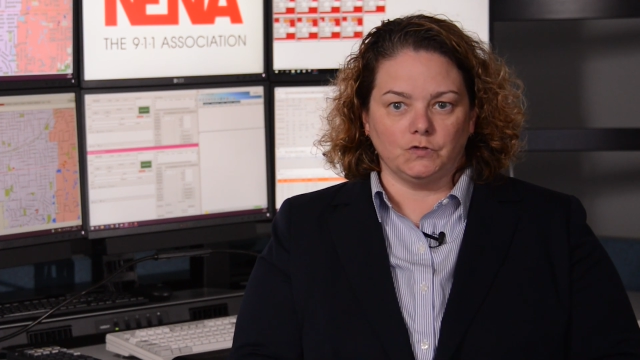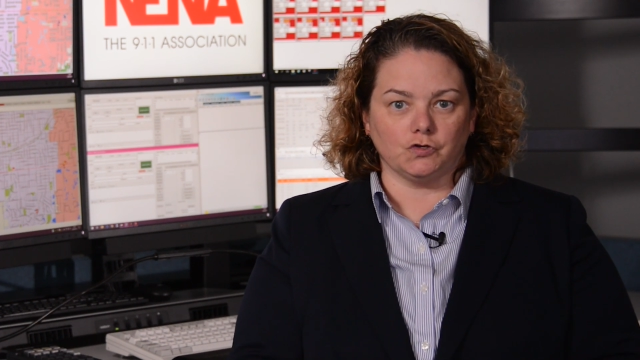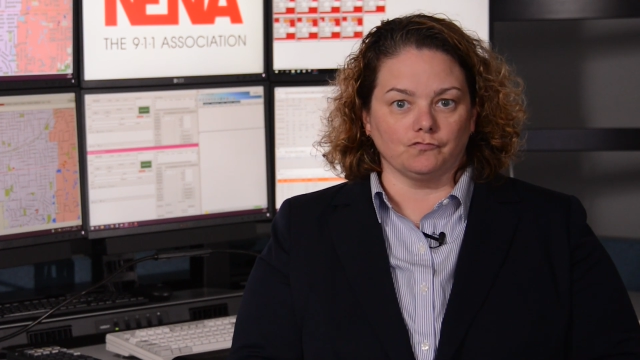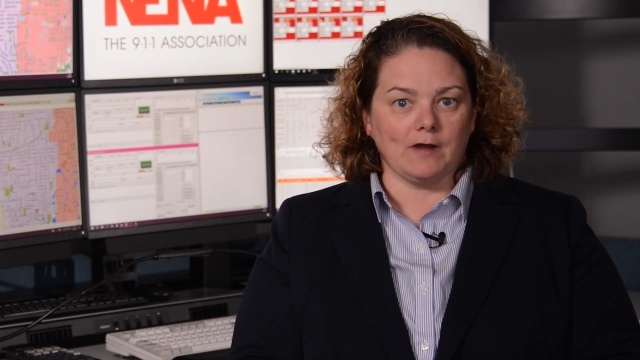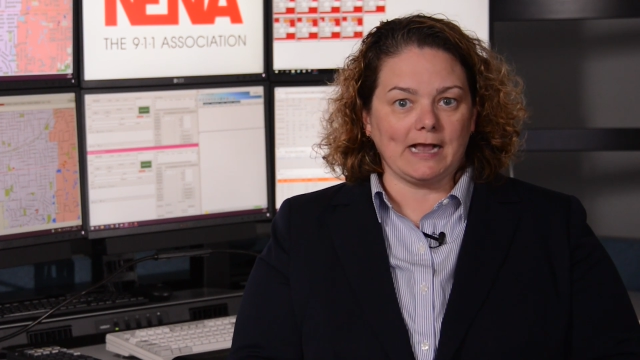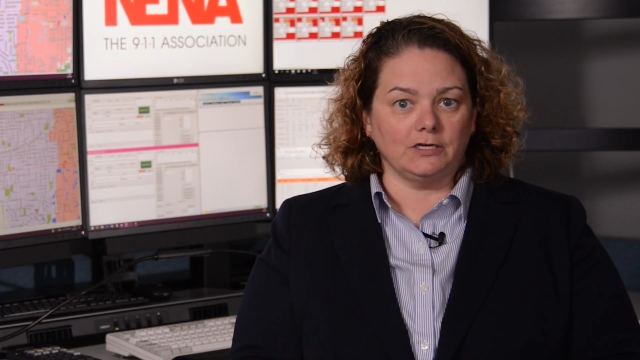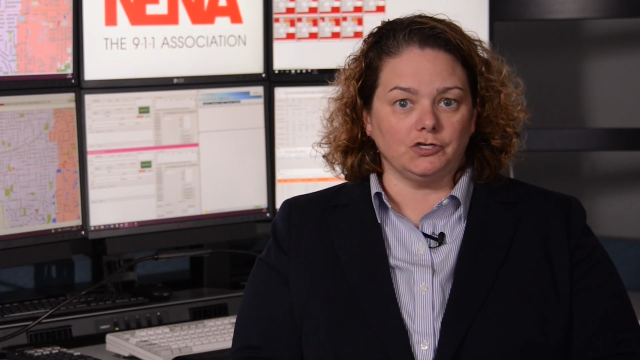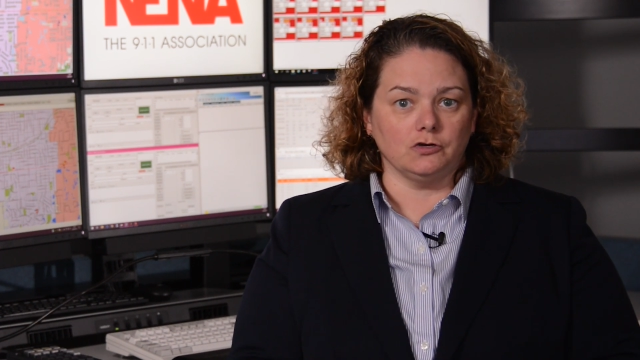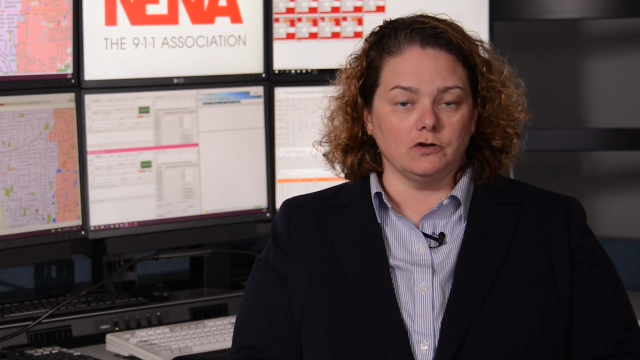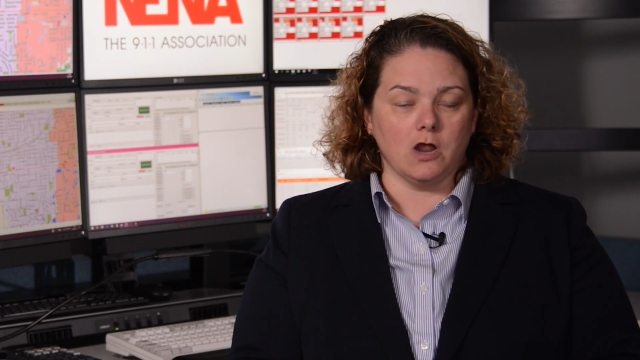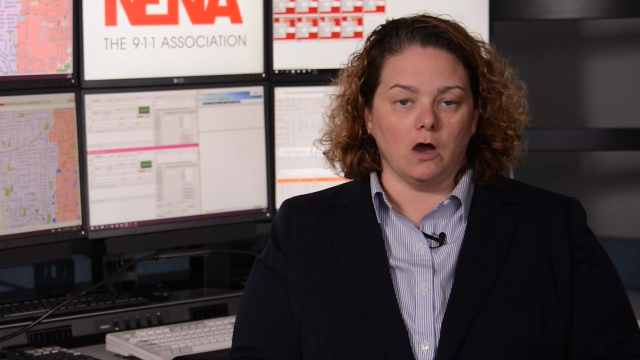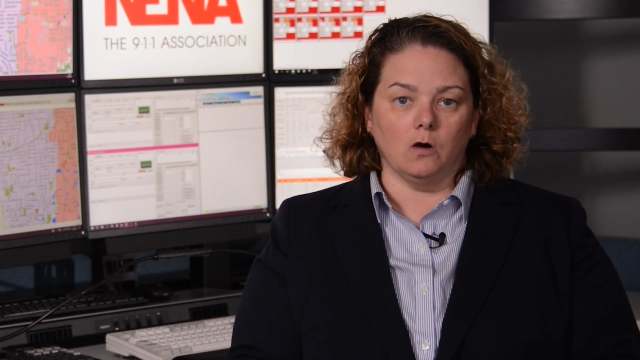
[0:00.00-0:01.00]

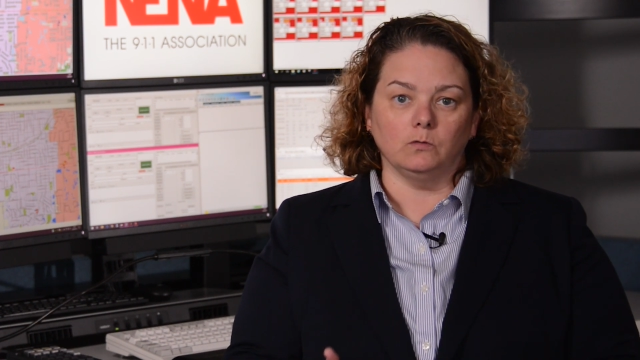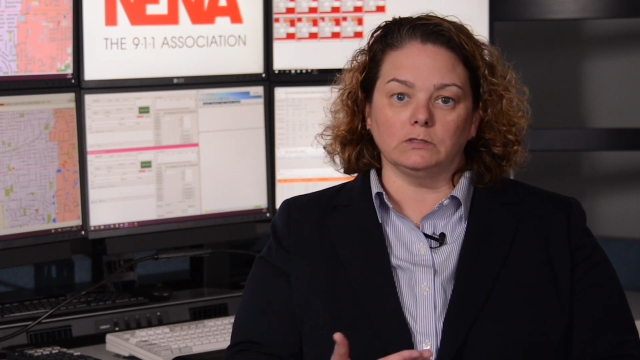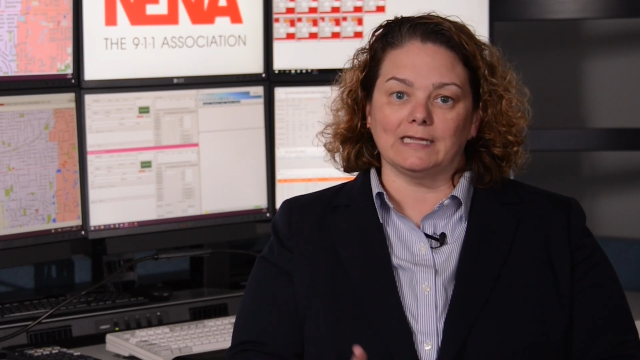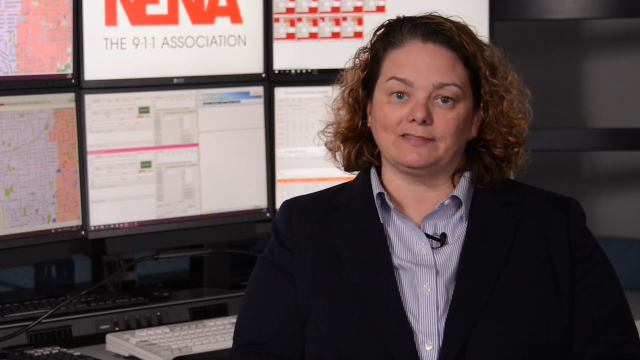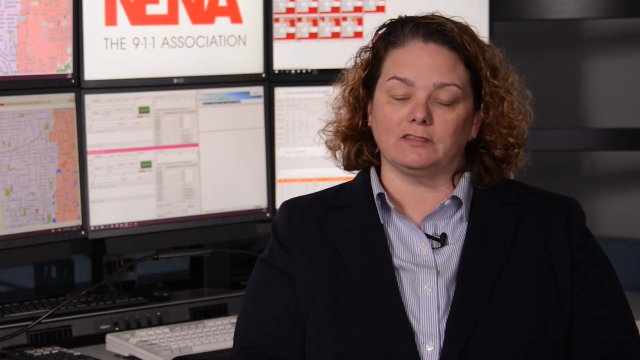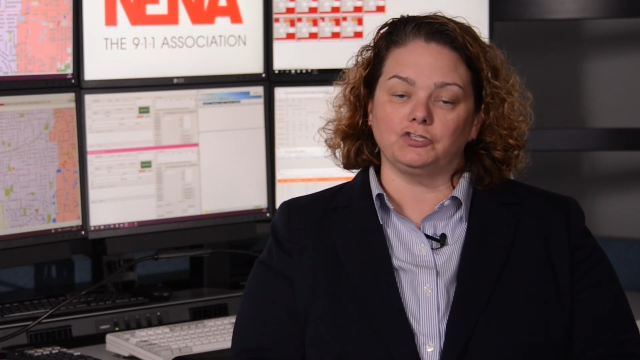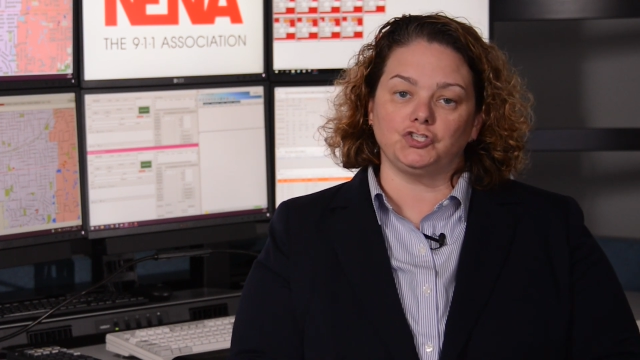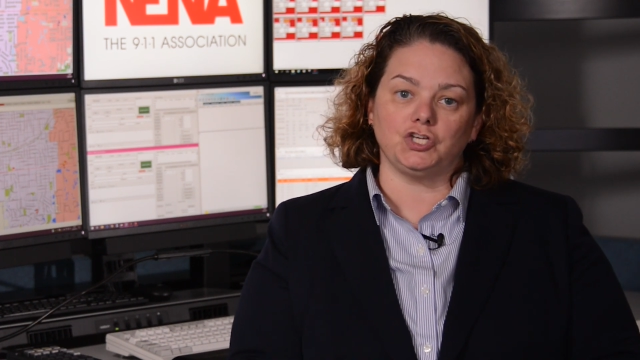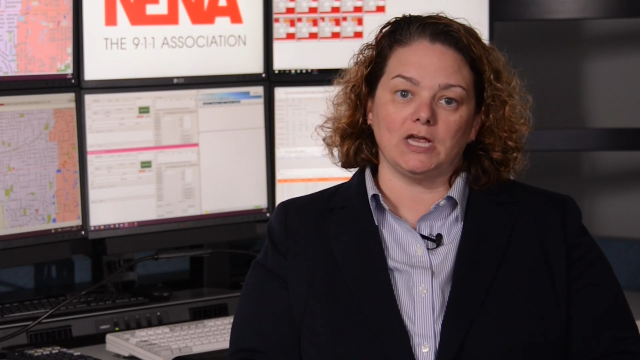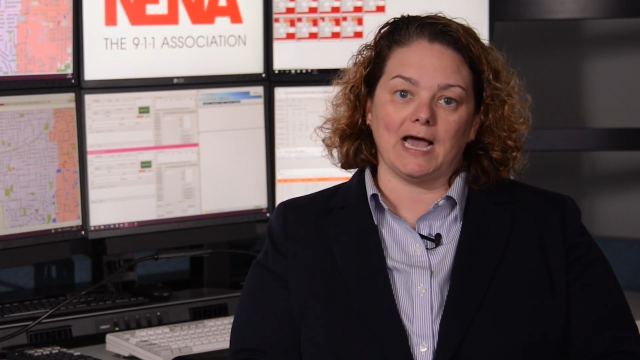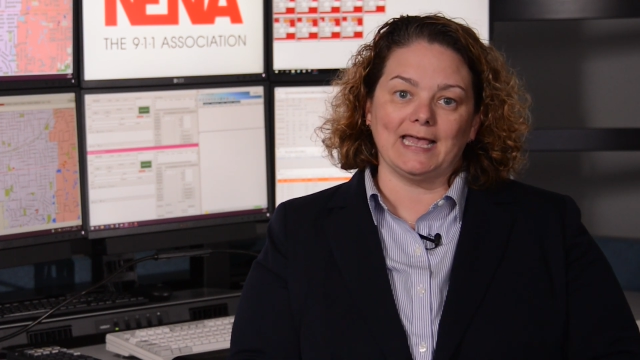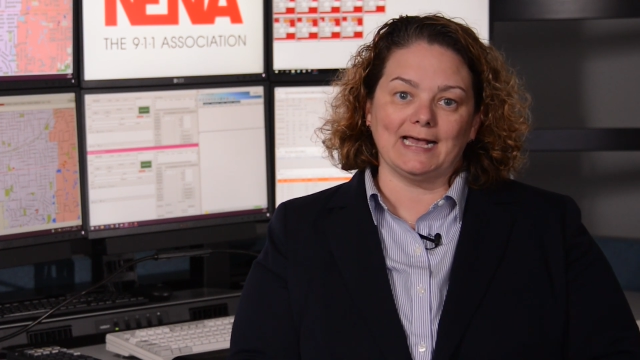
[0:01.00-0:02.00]
director know, let the
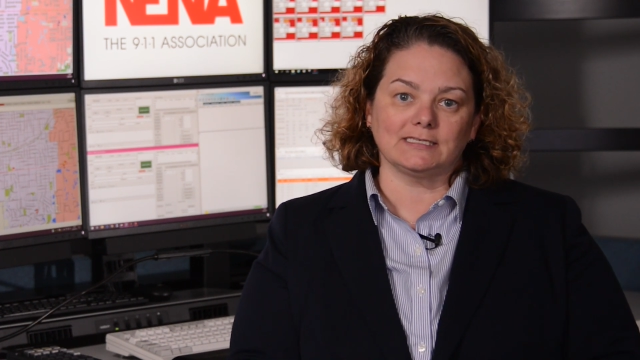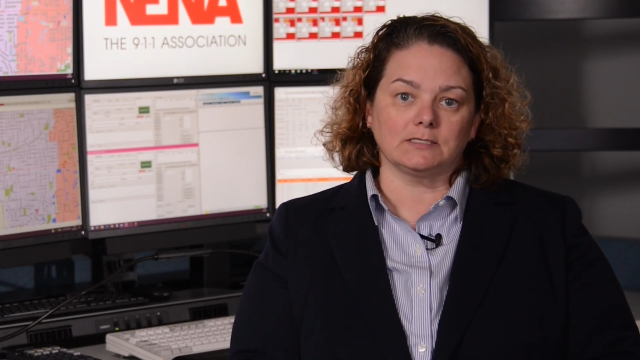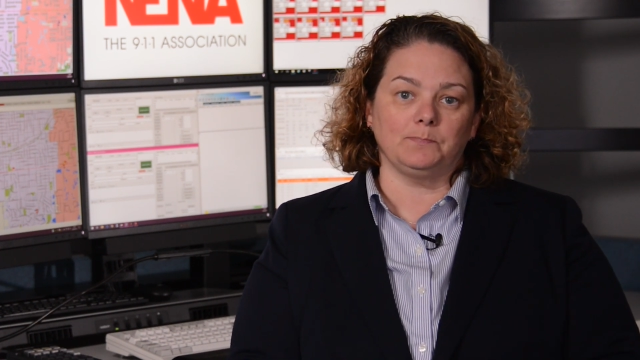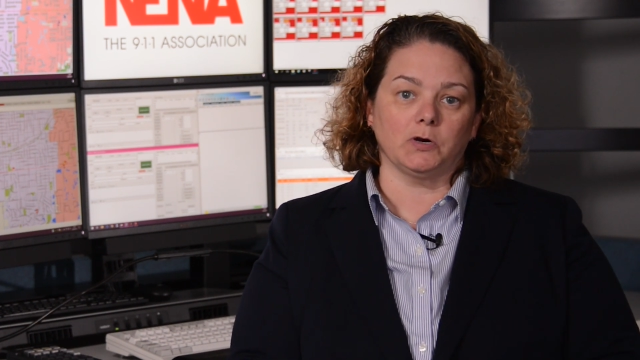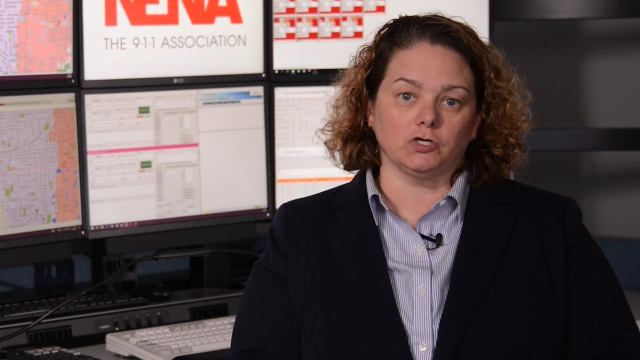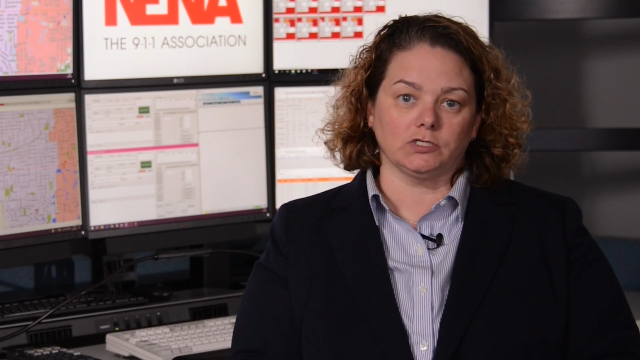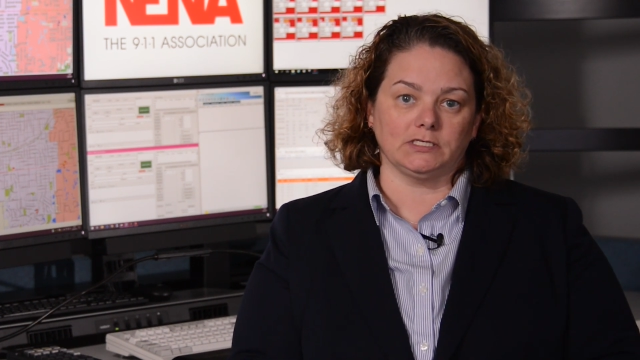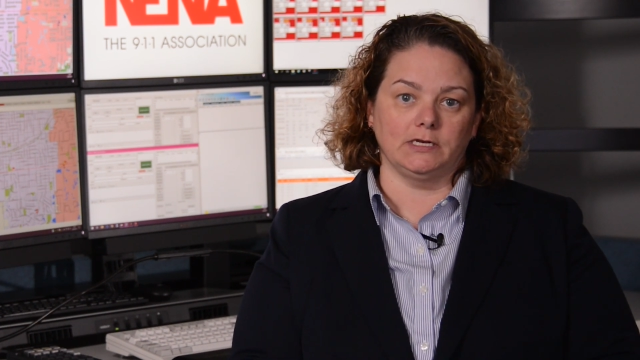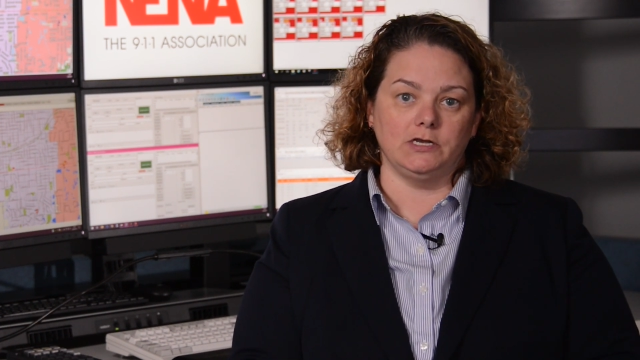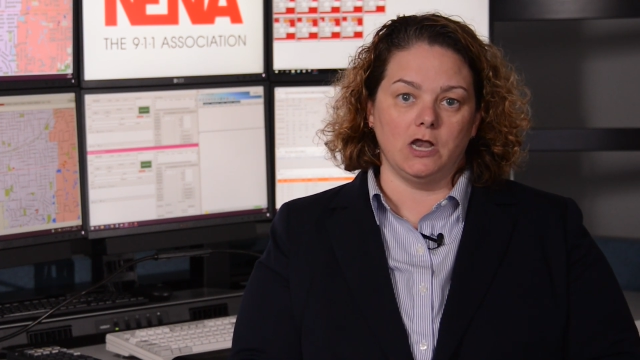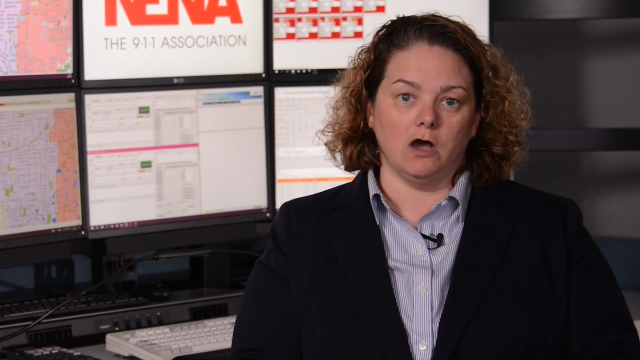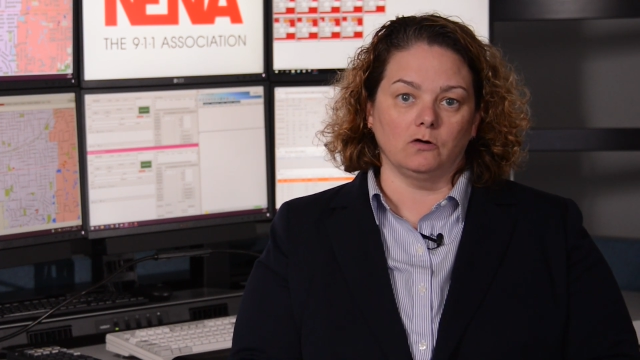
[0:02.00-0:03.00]
GIS
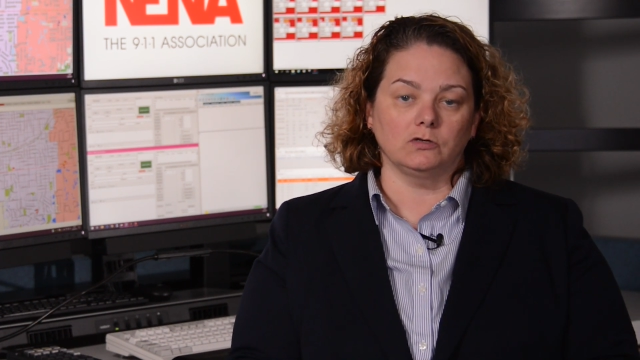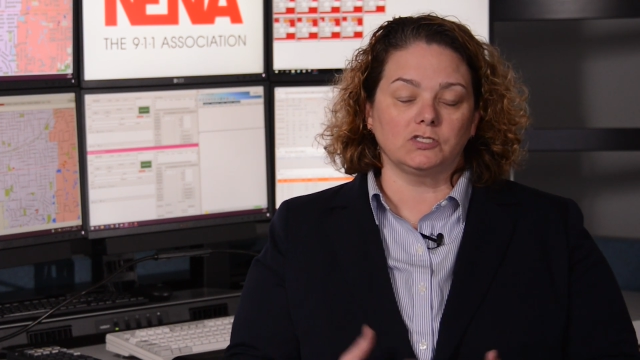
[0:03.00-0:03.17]
person know,